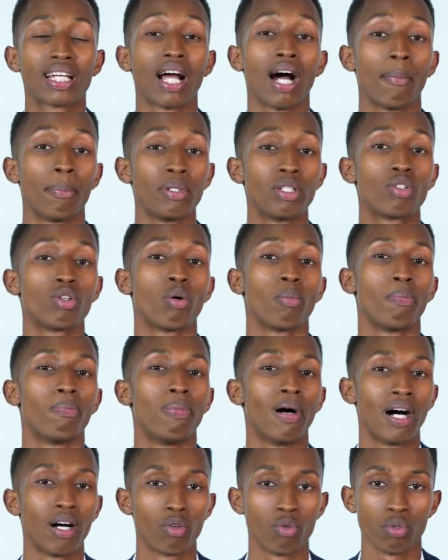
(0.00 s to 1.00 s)
capital
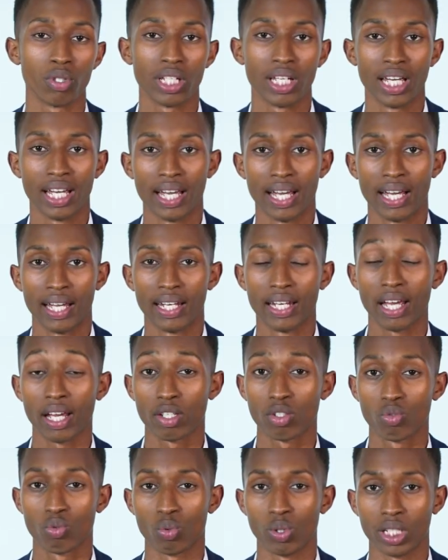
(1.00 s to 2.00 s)
Bangui
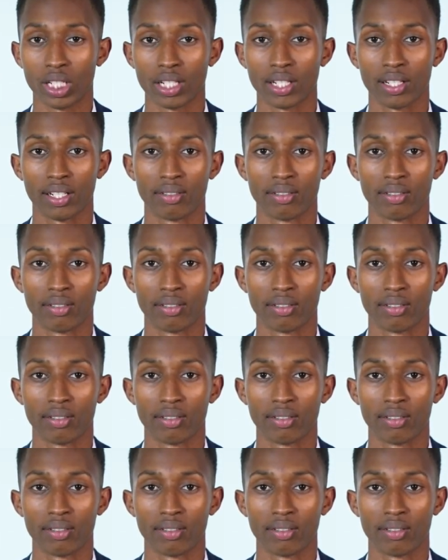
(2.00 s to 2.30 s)
next week.